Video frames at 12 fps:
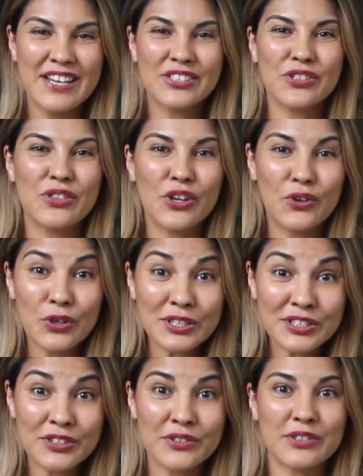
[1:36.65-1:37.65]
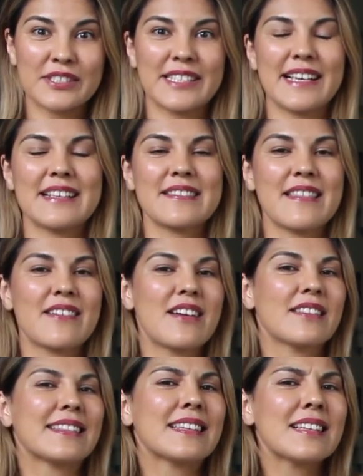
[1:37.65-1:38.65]
So the good news is
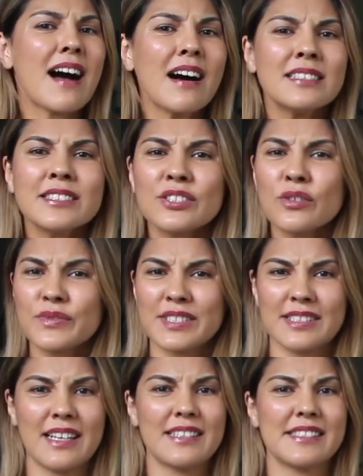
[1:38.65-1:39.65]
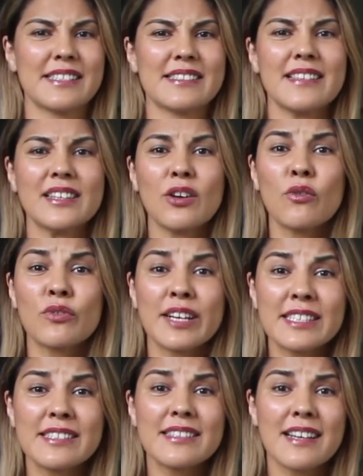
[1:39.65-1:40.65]
there are tons of studies that are
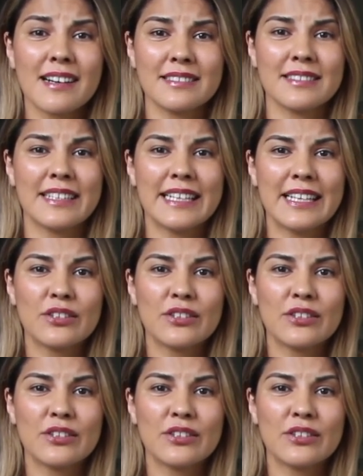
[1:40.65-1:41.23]
already done